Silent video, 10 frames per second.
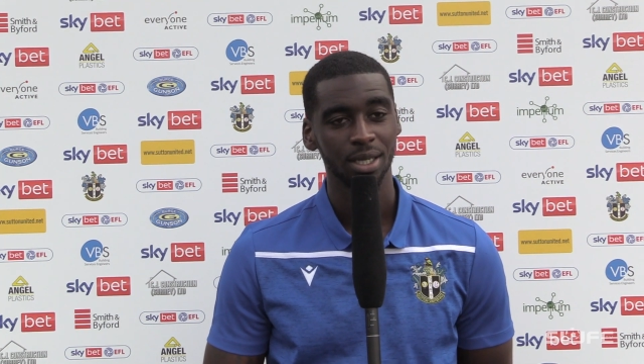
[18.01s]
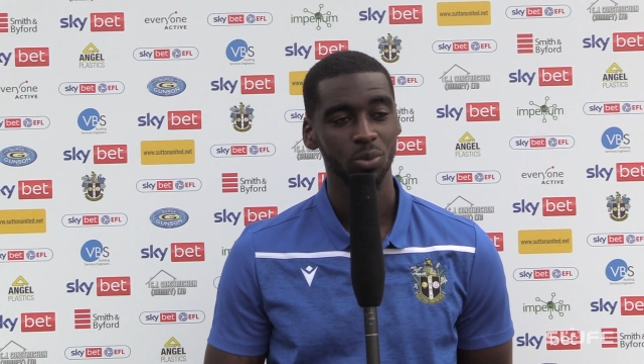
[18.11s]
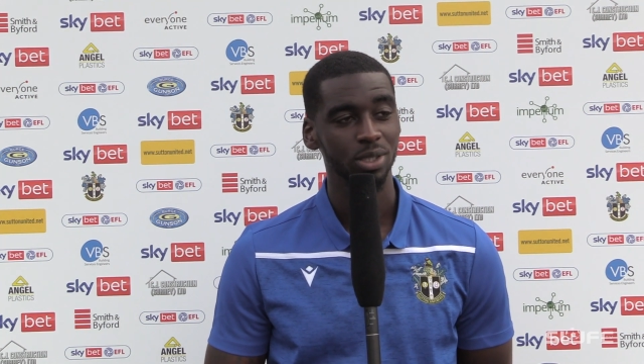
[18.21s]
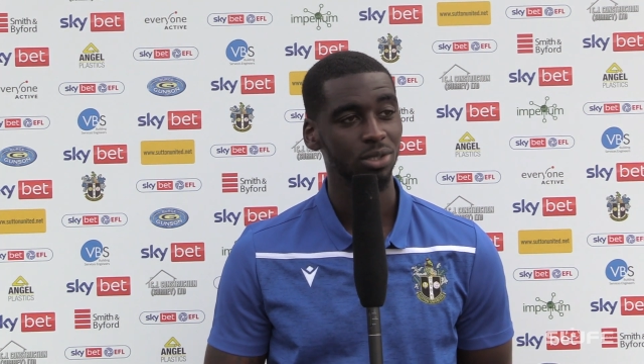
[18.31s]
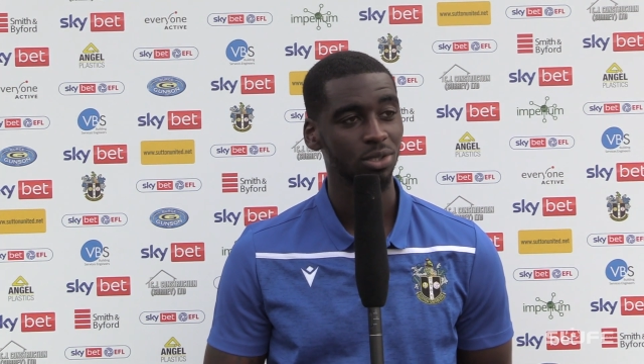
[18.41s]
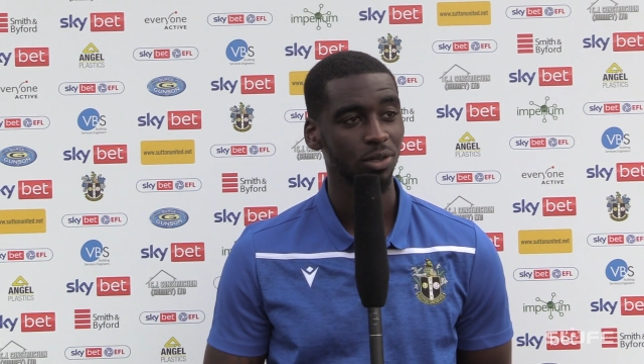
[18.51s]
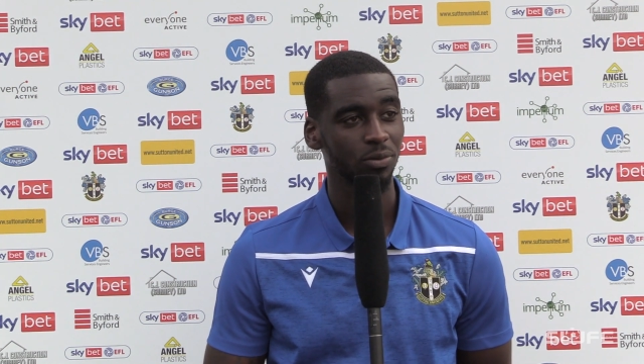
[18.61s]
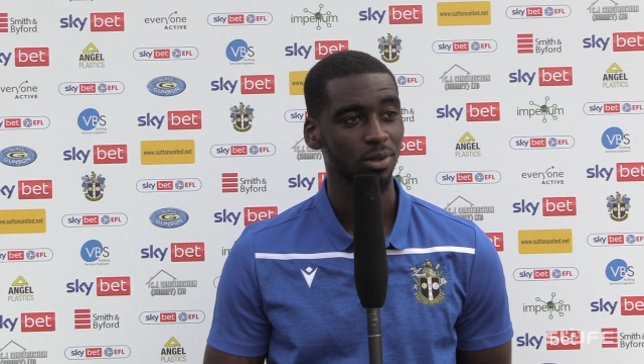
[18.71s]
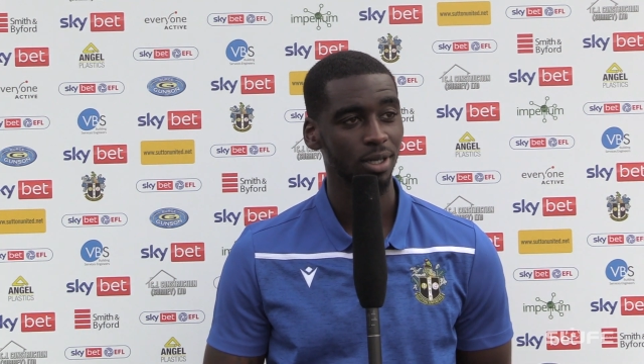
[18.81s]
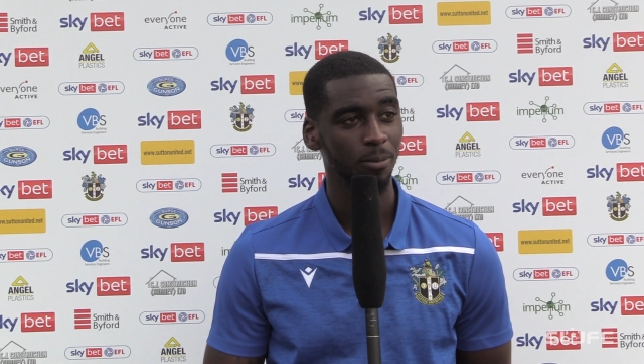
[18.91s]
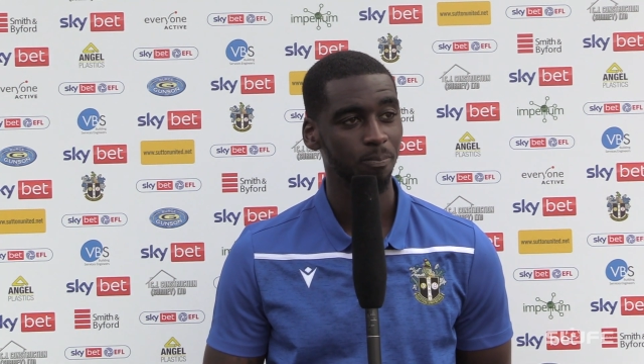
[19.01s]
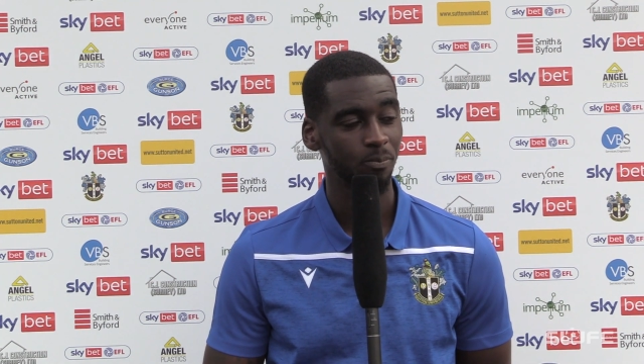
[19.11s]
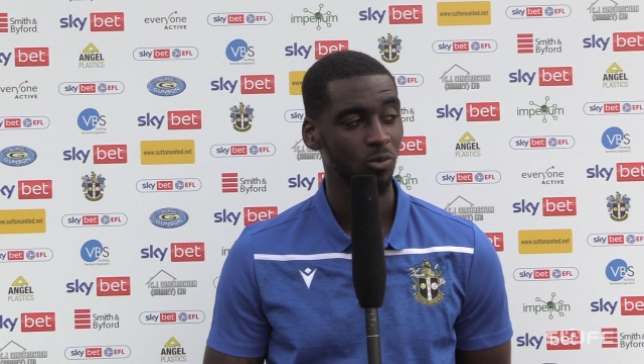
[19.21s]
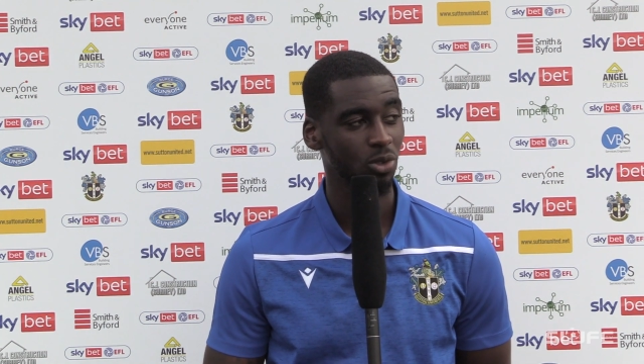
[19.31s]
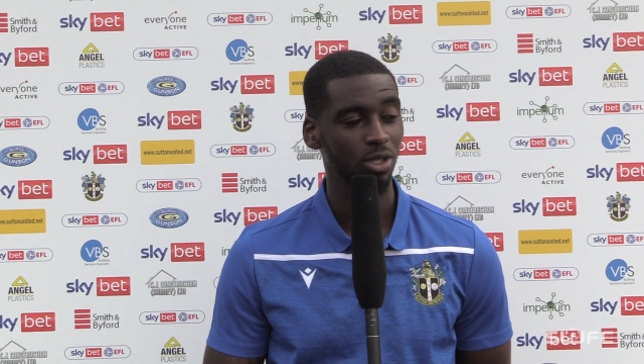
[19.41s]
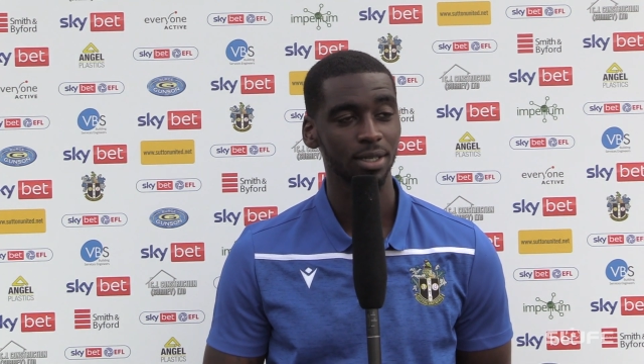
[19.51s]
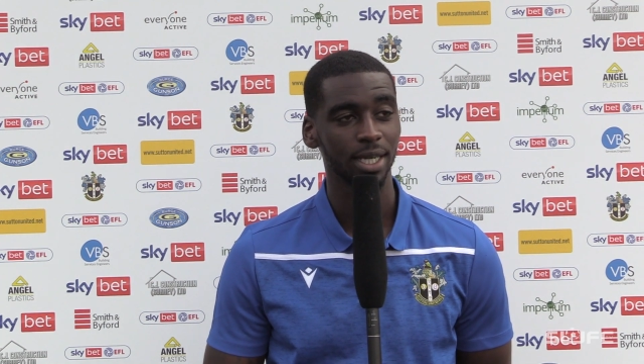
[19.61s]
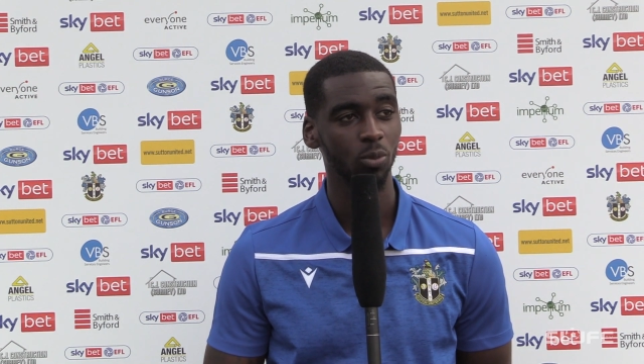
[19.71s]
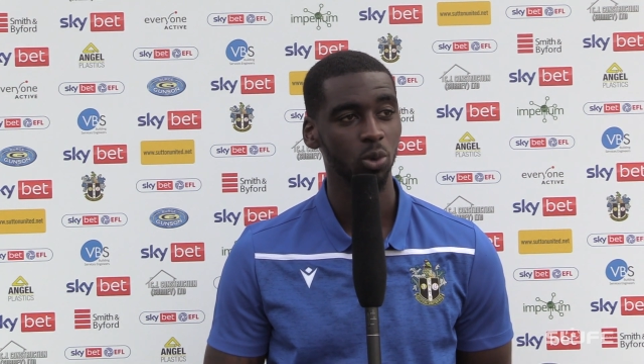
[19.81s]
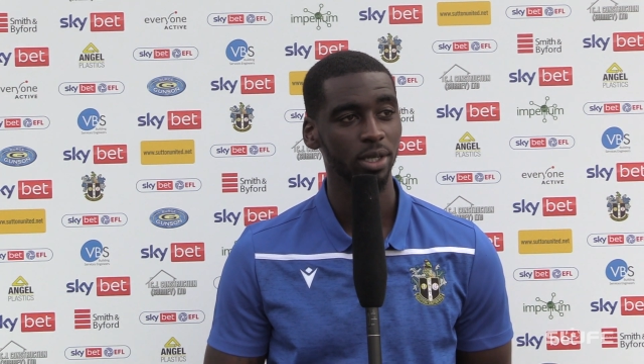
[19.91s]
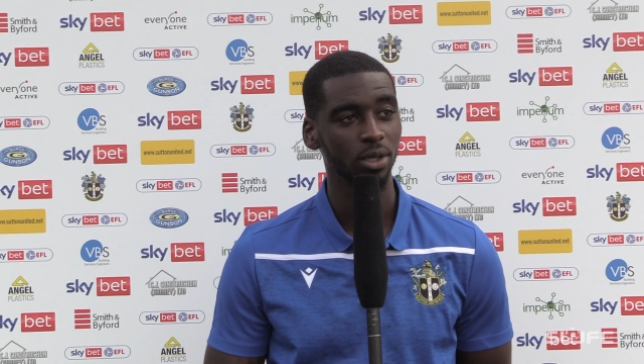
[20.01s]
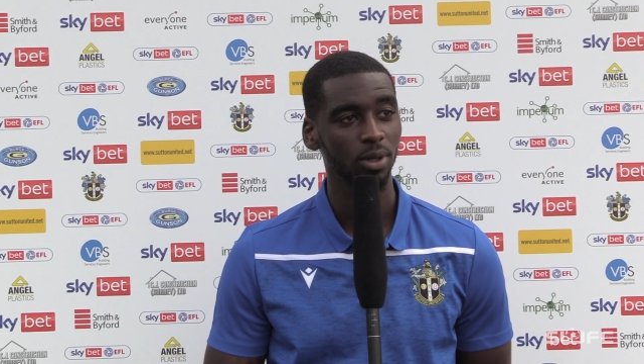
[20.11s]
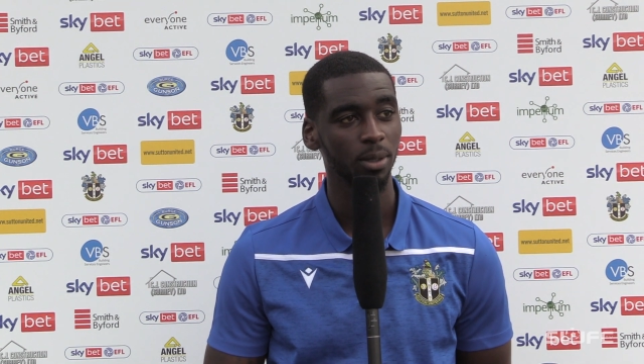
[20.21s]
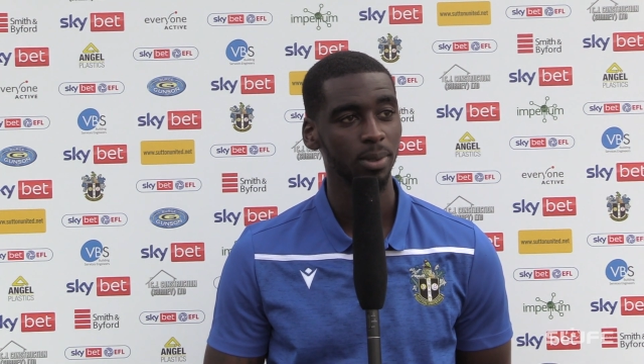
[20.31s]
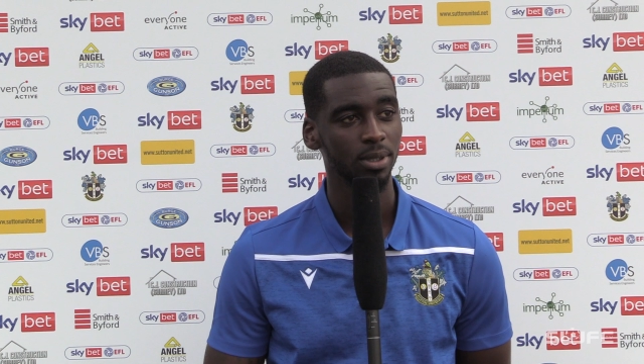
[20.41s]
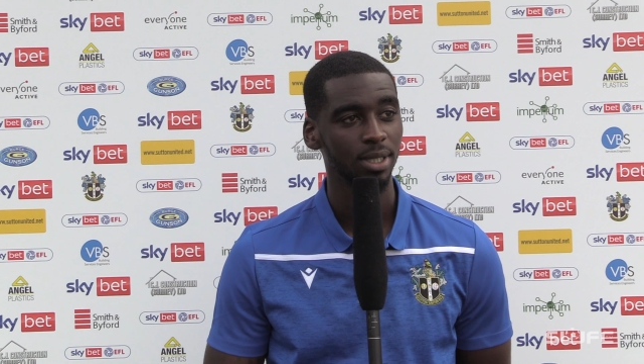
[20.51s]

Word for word: and we deserved um, to get one 0 up.